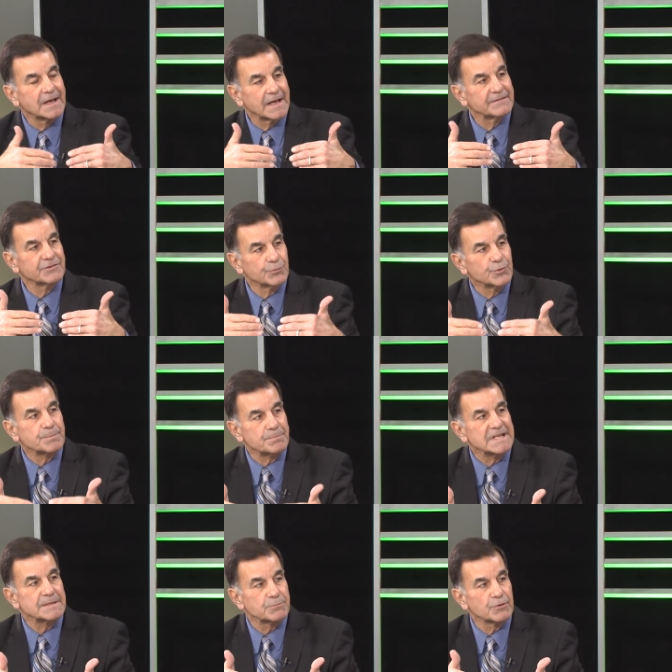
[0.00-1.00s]
have a
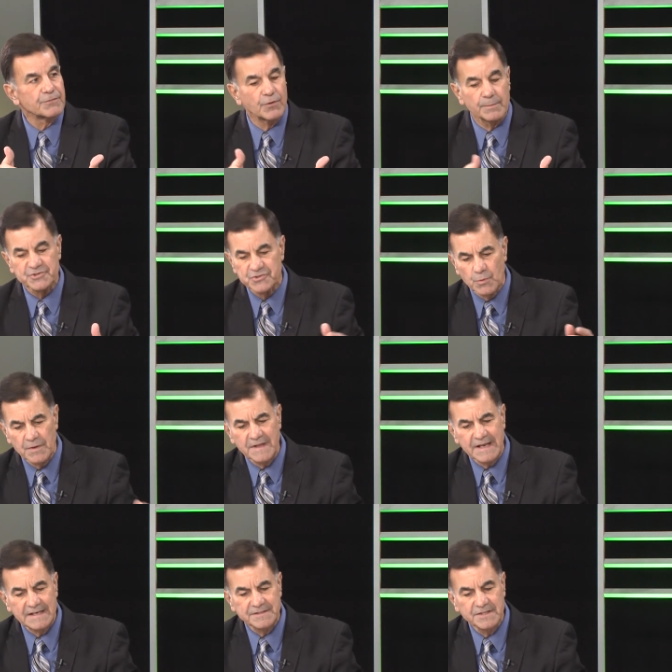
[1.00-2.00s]
repeat performance? The one
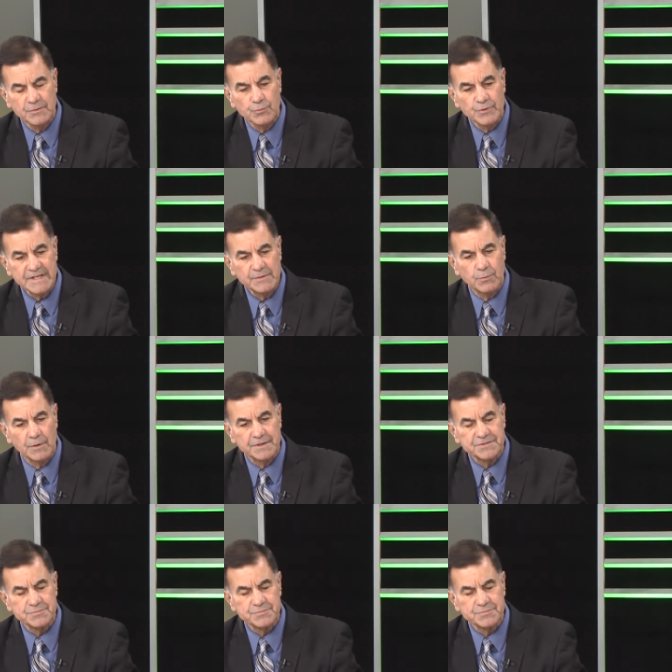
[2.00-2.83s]
thing I did read was